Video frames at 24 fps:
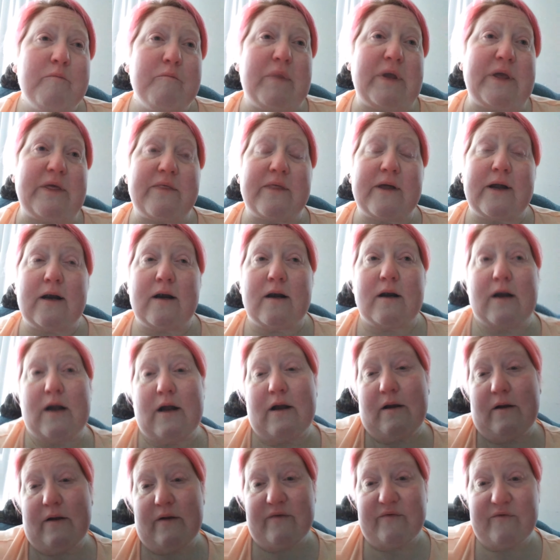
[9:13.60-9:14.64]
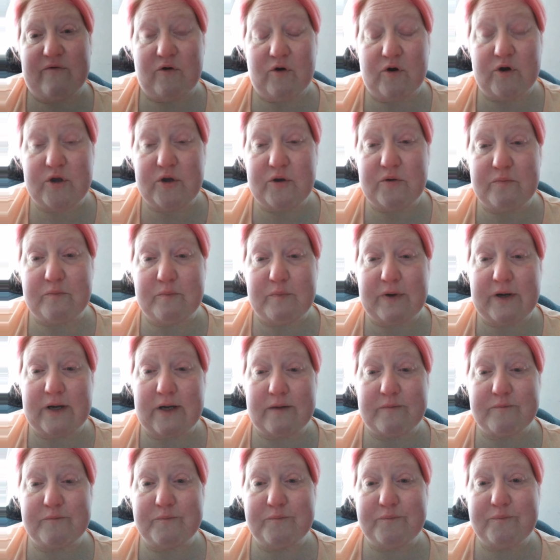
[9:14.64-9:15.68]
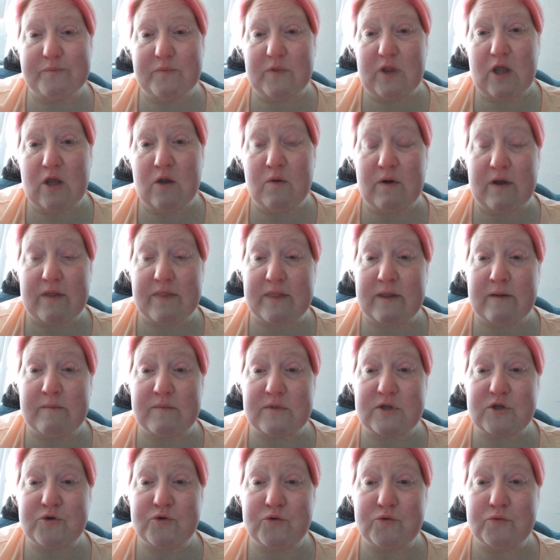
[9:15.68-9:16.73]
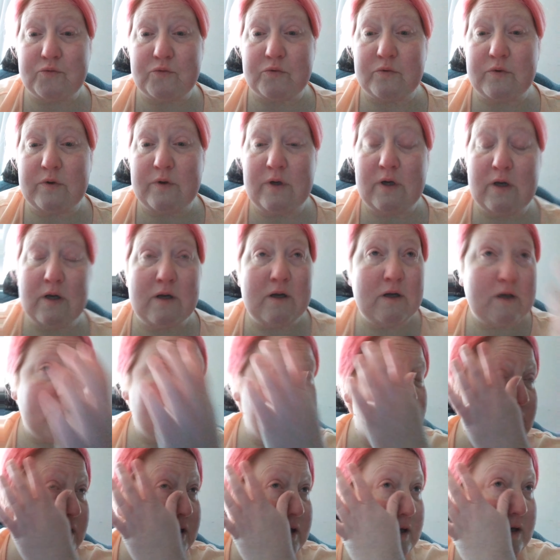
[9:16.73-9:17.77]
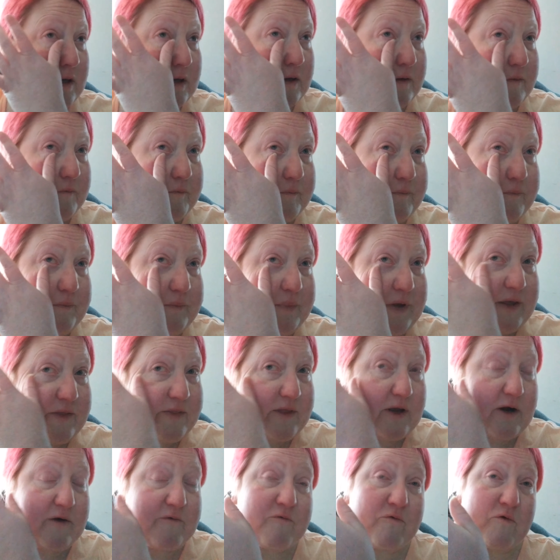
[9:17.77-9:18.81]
Be there for you, but you want them to be there